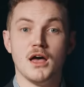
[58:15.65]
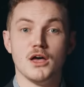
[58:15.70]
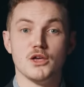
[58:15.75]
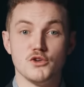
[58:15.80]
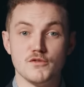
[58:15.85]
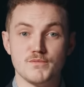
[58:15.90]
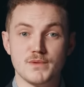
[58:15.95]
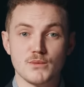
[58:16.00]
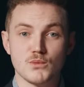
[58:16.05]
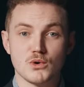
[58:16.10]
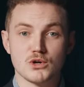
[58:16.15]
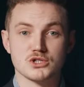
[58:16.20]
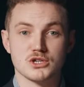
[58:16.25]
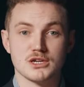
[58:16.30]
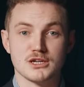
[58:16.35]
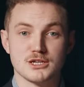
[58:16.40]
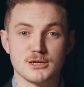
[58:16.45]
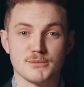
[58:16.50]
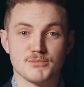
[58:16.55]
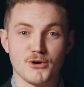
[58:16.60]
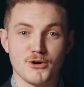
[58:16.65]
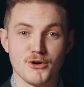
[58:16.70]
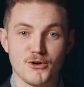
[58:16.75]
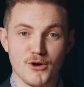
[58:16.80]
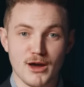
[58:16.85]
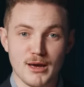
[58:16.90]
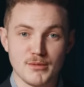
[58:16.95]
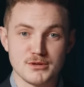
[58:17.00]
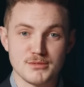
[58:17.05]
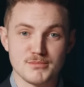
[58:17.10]
You've been watching
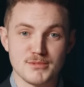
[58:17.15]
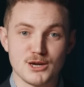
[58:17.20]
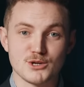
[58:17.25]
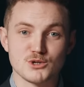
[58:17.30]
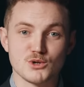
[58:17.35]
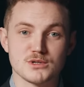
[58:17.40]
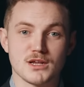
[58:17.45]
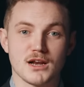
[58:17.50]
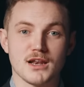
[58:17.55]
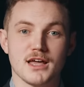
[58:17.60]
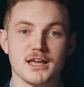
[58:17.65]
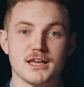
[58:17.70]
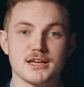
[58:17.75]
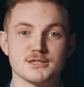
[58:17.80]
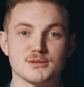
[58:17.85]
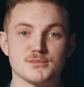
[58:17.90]
Deprogrammed. Make sure to like,